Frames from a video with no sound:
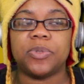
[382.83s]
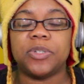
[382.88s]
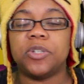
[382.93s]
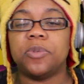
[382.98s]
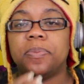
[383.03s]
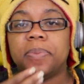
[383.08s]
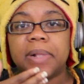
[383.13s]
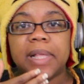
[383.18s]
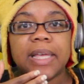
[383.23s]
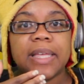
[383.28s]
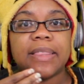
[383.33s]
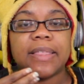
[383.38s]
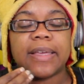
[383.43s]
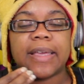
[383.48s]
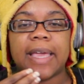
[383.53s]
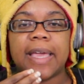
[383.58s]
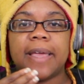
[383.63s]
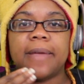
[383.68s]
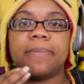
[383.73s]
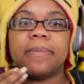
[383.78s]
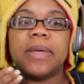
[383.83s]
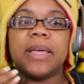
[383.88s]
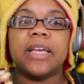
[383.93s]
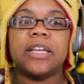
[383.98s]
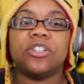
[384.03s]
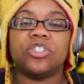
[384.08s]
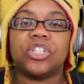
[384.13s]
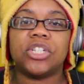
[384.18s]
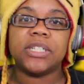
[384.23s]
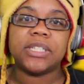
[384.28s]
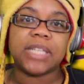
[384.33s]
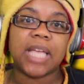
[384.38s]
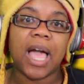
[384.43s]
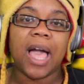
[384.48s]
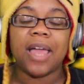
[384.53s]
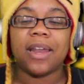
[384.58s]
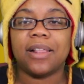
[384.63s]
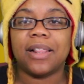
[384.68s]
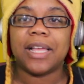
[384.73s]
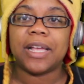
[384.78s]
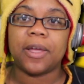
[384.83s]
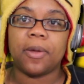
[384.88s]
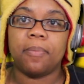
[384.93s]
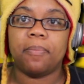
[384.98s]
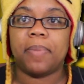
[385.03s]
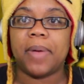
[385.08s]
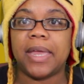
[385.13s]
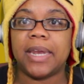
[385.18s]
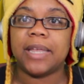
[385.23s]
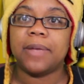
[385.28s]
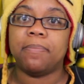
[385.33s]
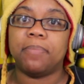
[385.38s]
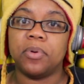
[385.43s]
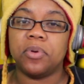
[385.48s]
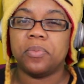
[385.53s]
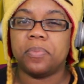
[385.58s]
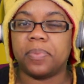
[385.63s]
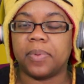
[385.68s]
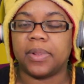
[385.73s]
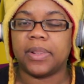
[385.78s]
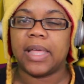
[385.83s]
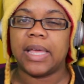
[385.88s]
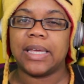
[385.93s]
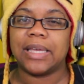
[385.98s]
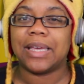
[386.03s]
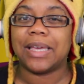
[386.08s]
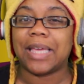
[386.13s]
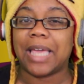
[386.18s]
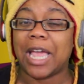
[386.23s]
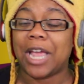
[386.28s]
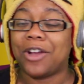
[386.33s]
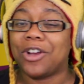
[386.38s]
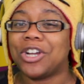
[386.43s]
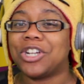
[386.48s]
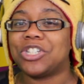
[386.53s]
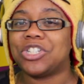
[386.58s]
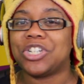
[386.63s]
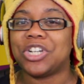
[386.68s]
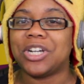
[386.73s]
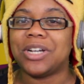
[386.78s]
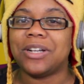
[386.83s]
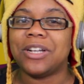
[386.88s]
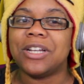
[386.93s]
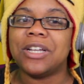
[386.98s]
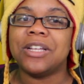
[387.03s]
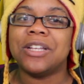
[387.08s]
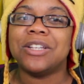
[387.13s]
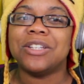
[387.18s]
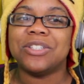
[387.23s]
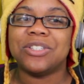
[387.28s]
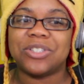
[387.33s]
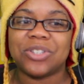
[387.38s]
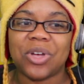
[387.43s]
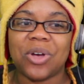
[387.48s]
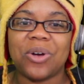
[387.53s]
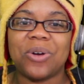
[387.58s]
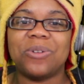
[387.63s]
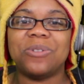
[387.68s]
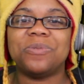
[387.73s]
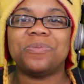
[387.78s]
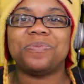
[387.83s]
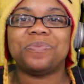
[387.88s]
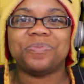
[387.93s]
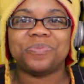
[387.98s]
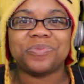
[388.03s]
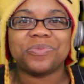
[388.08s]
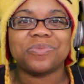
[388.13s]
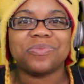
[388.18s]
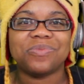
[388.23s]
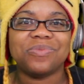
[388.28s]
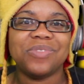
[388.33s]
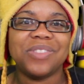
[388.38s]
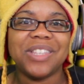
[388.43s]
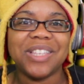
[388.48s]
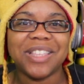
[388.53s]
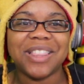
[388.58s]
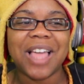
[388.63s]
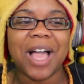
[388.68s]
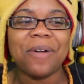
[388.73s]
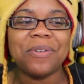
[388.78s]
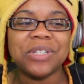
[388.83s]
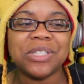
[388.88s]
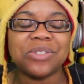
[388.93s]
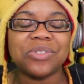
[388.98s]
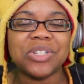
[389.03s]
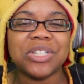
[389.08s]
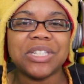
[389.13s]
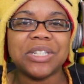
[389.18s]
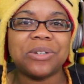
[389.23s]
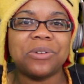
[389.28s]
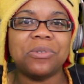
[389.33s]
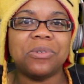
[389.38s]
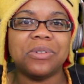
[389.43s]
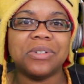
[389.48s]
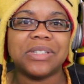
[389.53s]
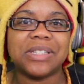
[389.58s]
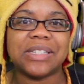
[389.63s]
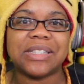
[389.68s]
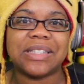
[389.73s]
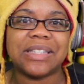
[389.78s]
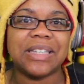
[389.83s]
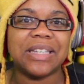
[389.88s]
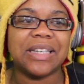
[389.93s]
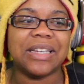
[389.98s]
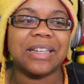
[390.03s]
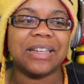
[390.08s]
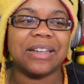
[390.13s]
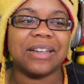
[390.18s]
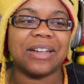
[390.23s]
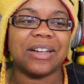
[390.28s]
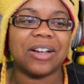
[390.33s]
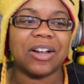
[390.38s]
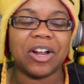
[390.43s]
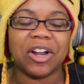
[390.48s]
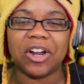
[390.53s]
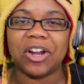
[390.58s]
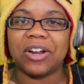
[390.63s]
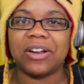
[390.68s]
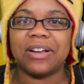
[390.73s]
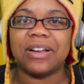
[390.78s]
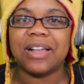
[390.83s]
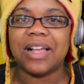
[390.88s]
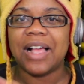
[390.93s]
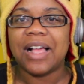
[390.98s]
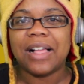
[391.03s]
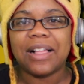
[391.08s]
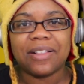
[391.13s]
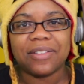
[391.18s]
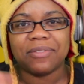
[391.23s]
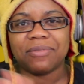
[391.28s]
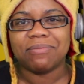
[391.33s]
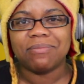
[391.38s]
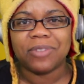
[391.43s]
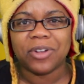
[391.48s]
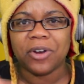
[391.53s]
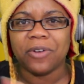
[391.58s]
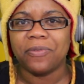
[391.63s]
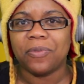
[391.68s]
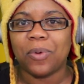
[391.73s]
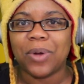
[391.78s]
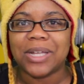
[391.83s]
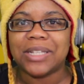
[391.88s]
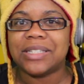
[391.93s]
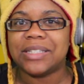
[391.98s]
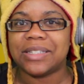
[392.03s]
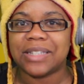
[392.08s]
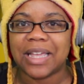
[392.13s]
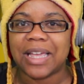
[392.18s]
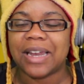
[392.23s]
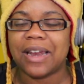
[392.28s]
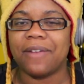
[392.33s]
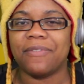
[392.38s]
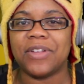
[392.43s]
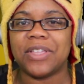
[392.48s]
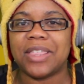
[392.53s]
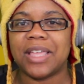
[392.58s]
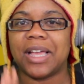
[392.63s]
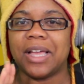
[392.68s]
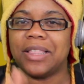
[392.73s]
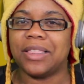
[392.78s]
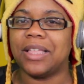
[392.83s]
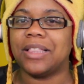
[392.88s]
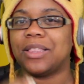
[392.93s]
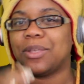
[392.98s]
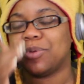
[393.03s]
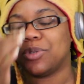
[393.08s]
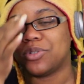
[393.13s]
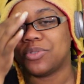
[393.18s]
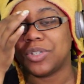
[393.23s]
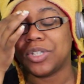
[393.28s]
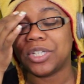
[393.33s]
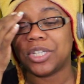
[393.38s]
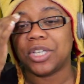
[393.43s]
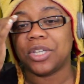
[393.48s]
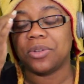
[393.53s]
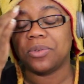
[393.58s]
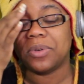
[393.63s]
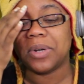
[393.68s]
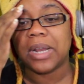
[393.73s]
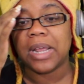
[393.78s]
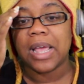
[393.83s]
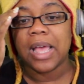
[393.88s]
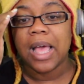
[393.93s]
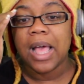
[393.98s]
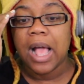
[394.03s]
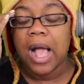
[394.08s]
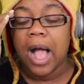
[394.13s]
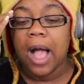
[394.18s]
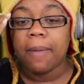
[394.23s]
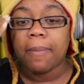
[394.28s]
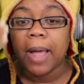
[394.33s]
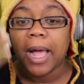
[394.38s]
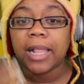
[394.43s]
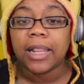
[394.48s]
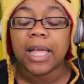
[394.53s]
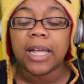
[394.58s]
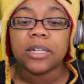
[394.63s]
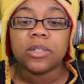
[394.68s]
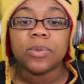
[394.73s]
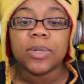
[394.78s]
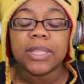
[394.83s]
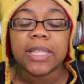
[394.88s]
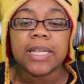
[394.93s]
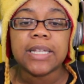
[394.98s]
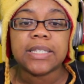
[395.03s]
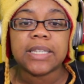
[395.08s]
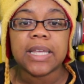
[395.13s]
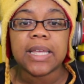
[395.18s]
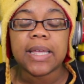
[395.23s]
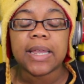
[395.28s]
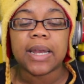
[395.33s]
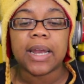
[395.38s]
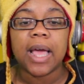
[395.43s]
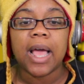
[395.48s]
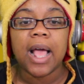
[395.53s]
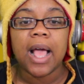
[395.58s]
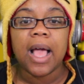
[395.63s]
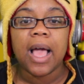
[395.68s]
you play the game, she's kind of like a Betty Boop like character. So that was really cool to see her voice and everything. I thought that was really cute. I liked what they did.